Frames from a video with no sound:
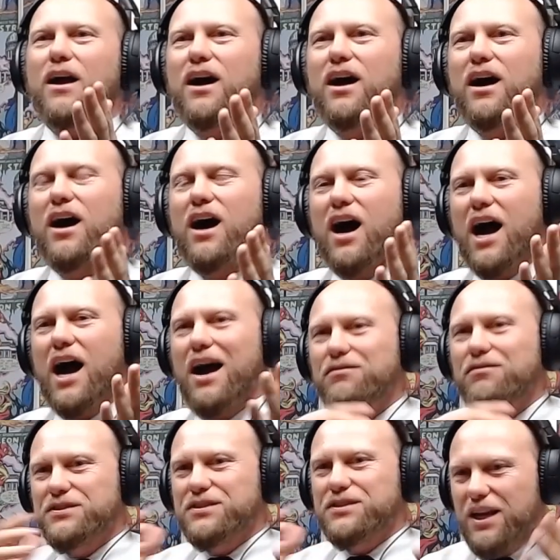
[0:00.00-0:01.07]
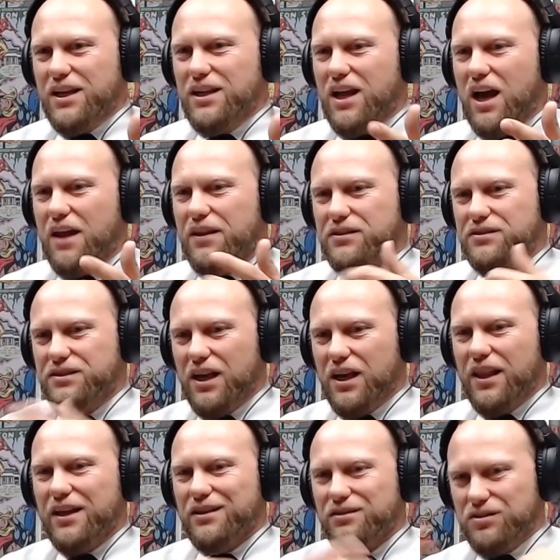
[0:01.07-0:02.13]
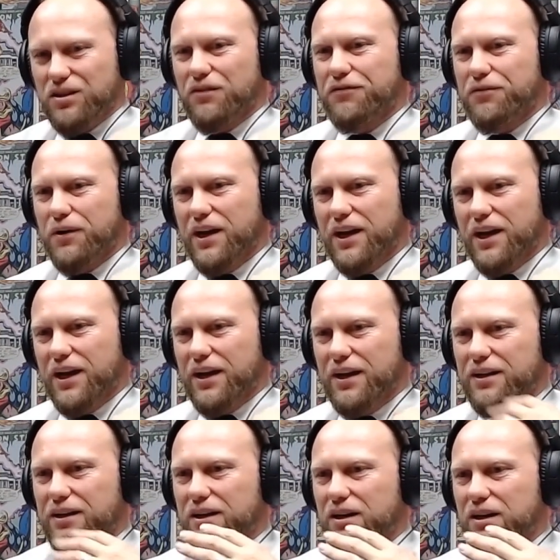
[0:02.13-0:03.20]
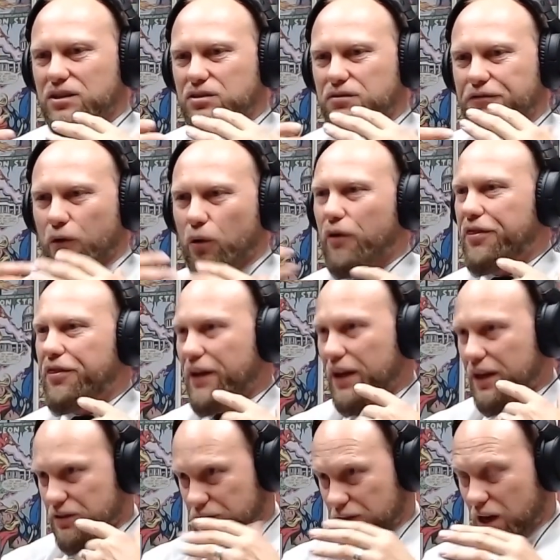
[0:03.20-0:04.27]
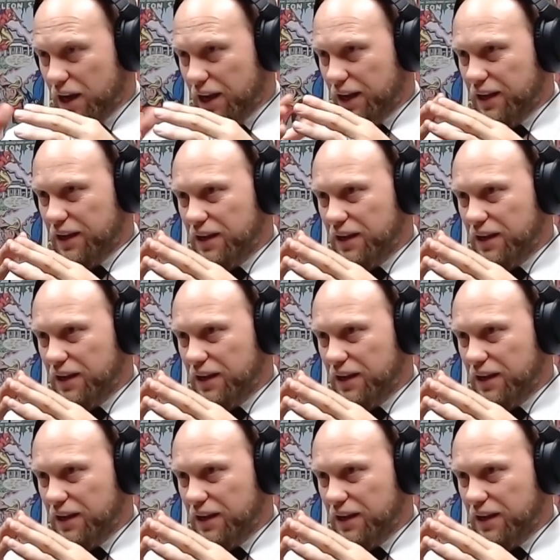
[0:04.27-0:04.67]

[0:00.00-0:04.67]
have seen how they're selling software for things, right?